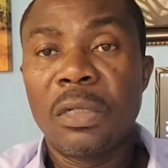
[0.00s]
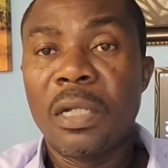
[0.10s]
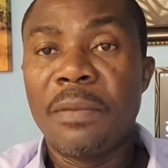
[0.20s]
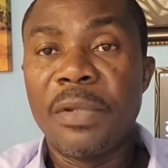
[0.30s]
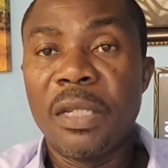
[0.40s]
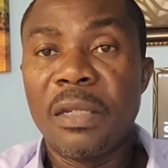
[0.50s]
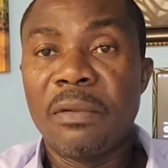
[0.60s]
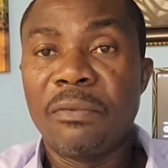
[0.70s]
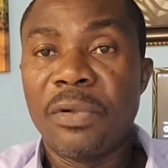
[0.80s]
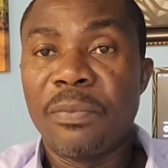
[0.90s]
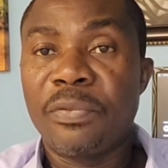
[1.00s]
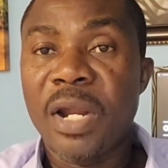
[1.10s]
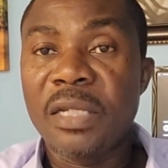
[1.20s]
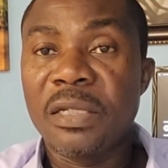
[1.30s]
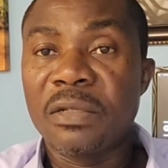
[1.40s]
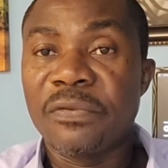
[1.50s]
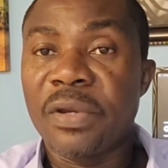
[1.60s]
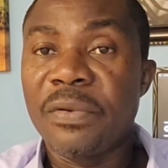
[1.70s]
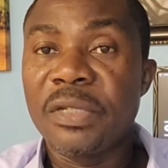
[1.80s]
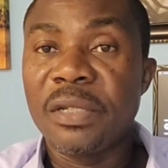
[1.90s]
I mean, with the prices of
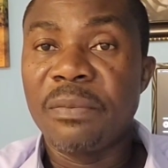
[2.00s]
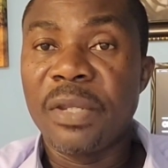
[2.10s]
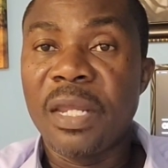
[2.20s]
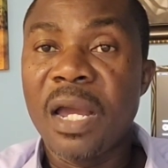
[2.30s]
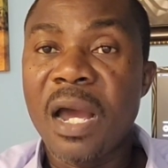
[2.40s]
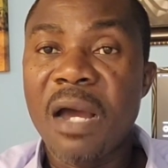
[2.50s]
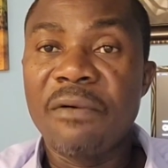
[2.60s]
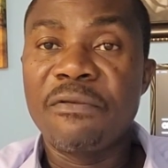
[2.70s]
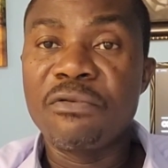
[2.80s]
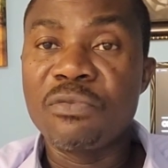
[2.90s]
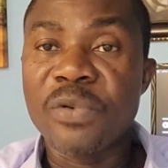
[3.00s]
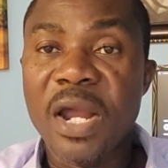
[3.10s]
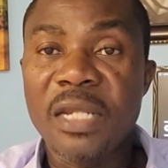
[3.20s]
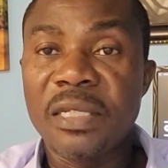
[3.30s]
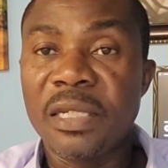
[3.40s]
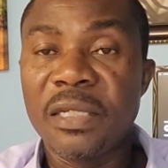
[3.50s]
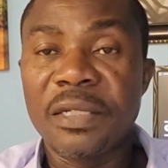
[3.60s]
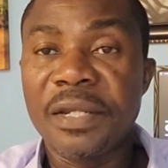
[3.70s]
everything being high, food prices,